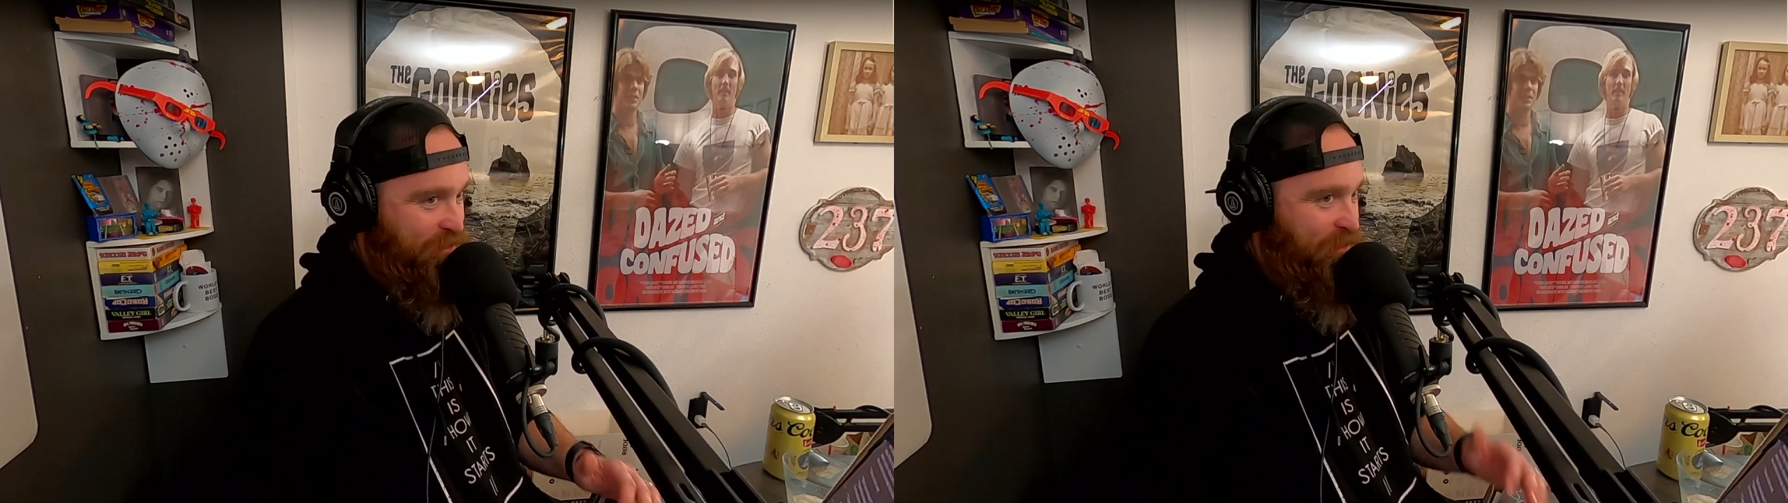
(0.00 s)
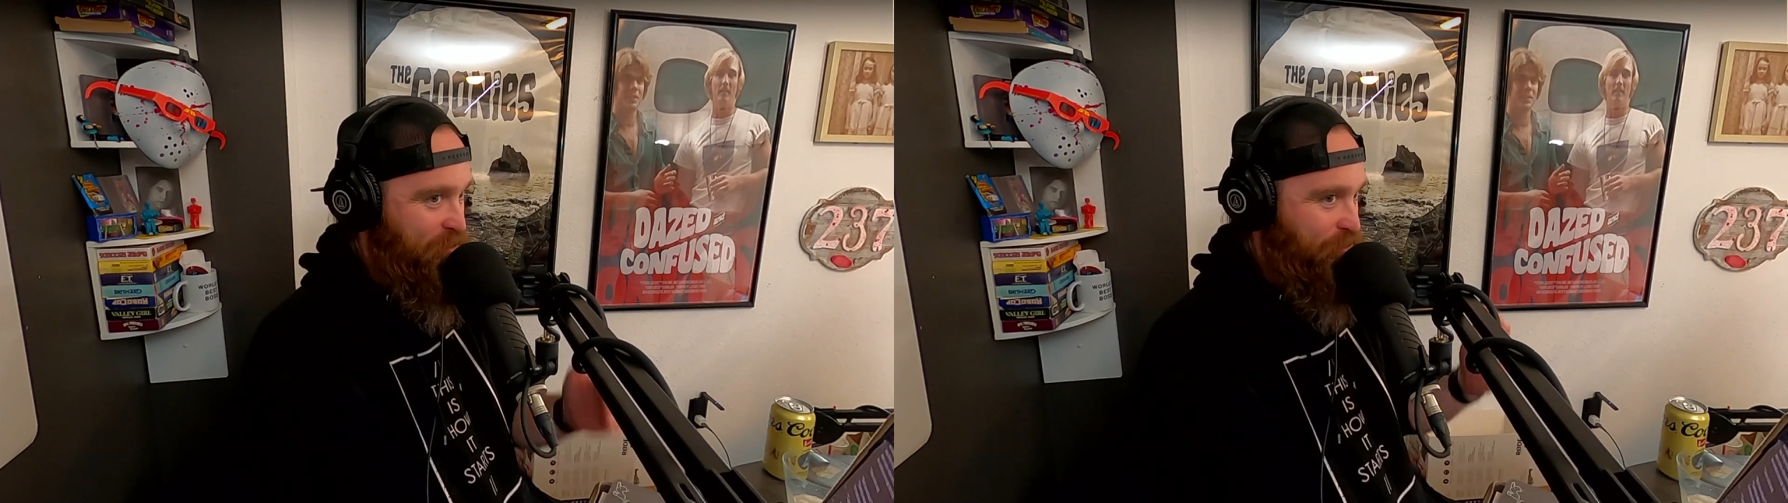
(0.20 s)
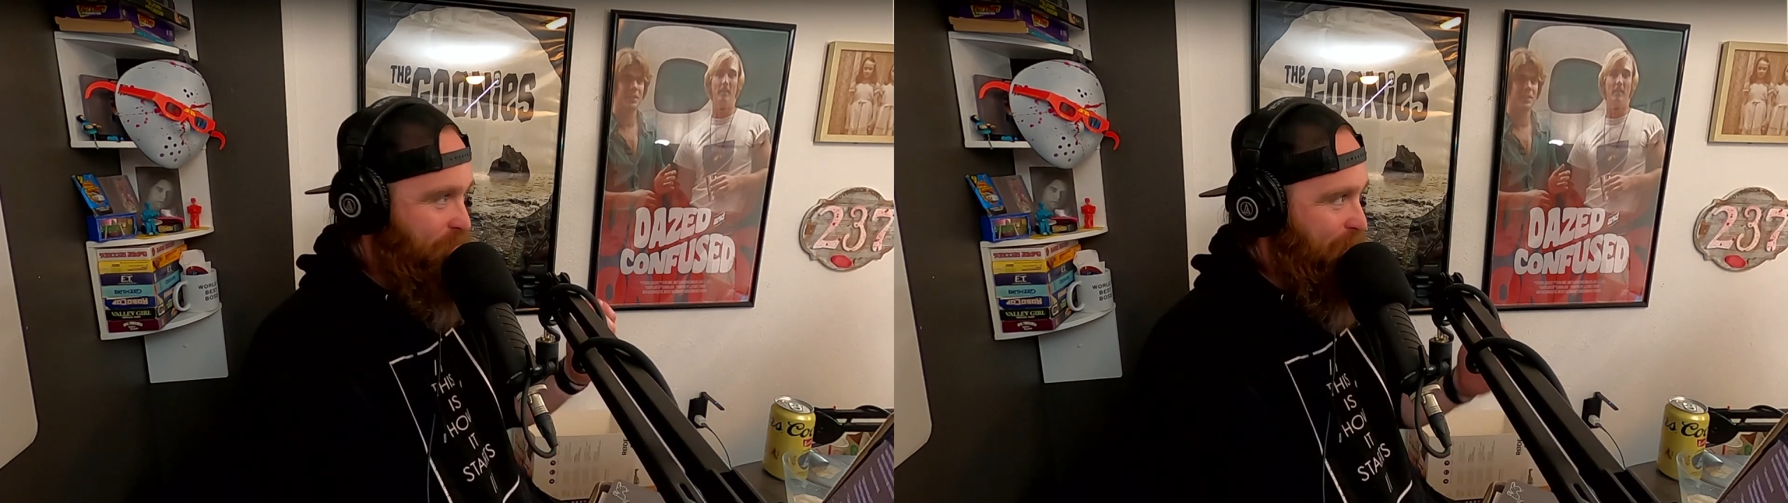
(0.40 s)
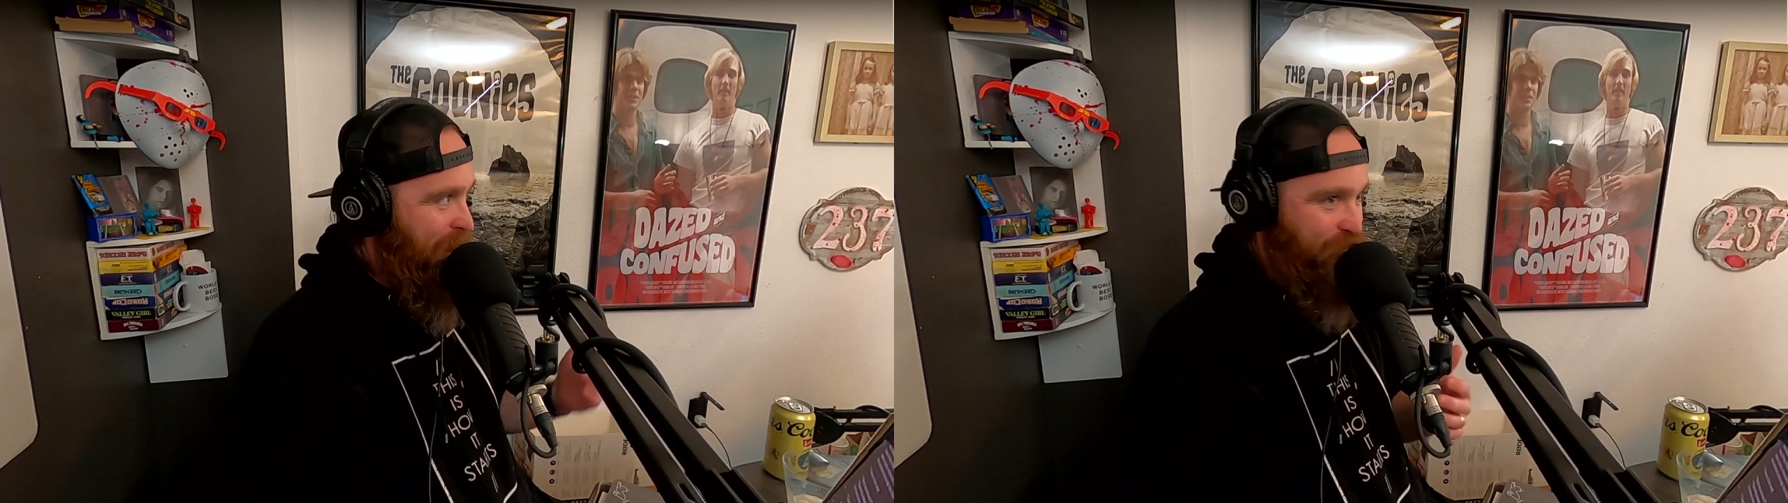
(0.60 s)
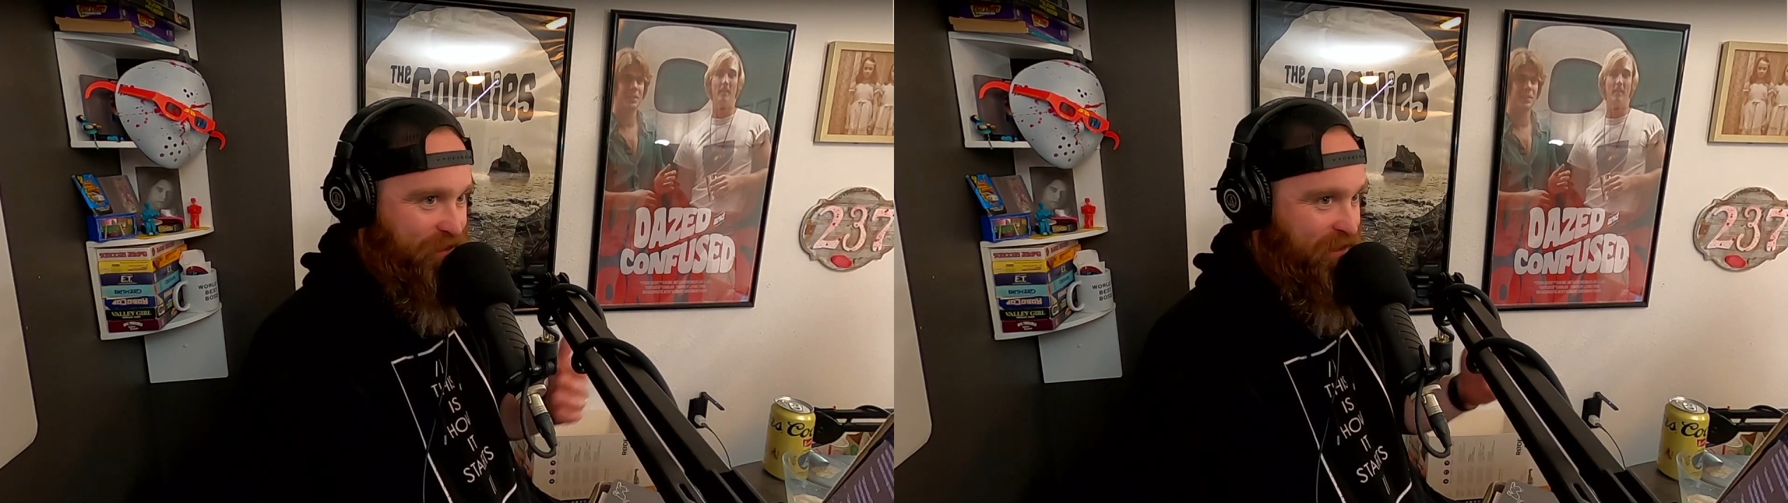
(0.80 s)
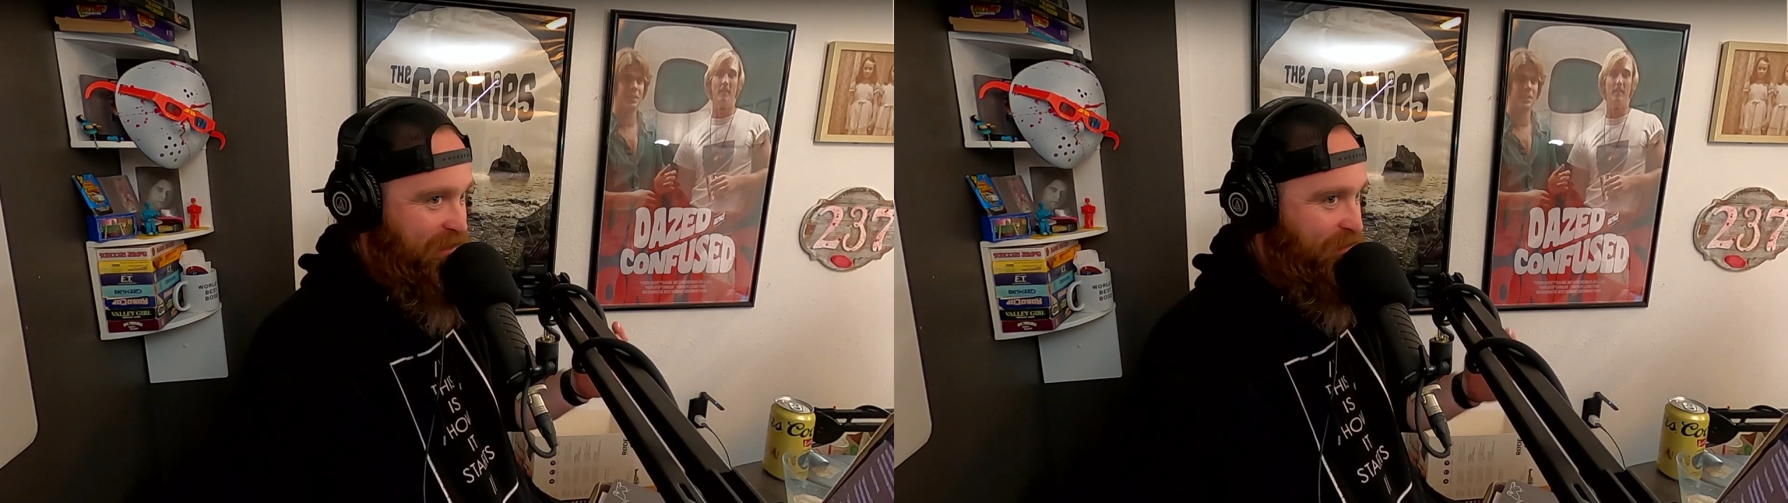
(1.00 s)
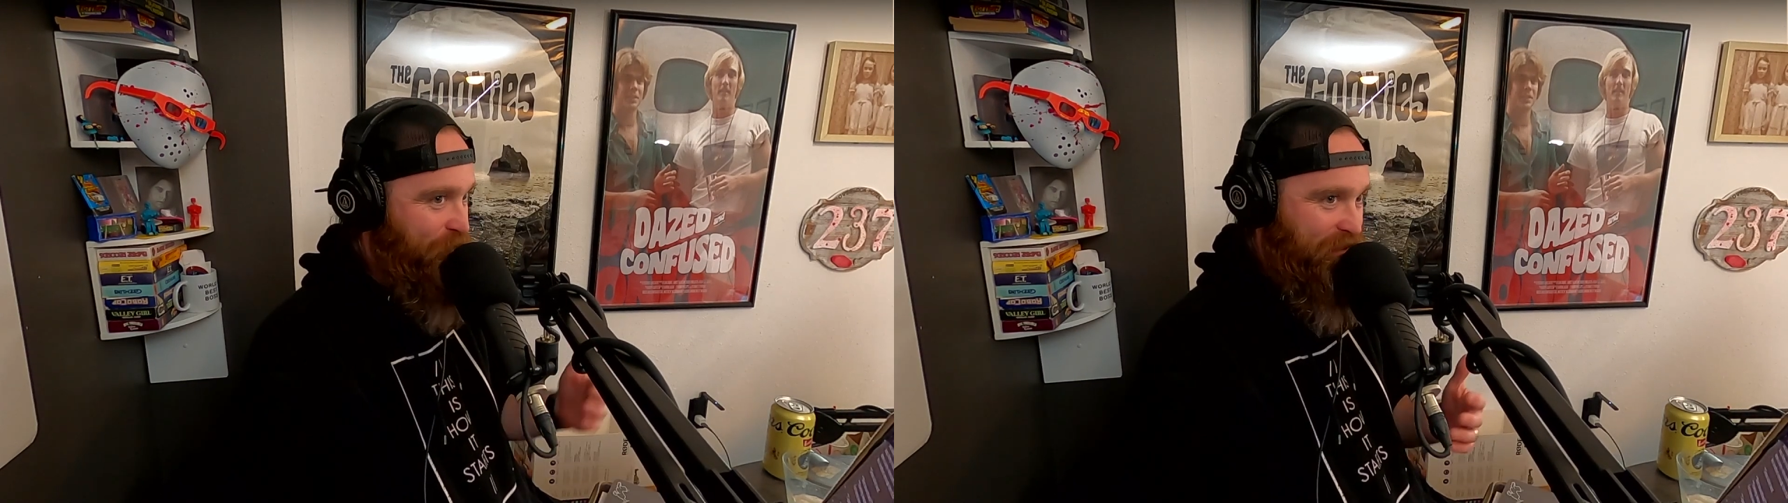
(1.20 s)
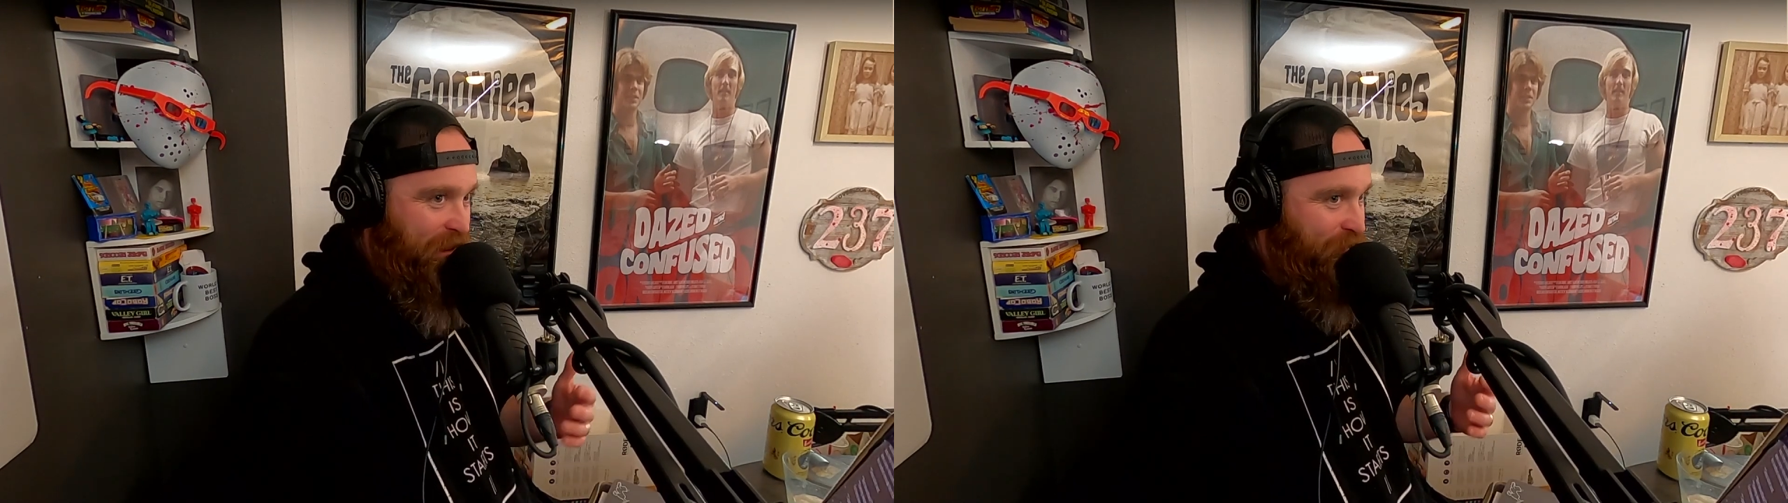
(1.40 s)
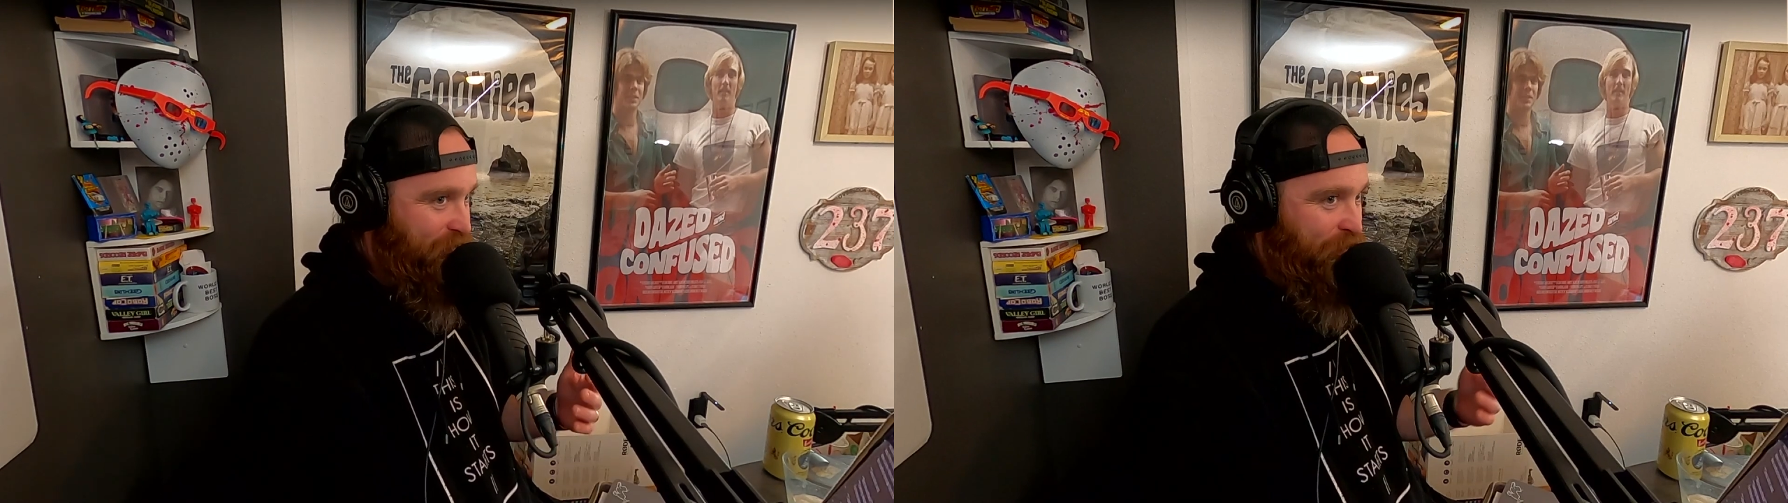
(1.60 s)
another Lebowski and what the hell's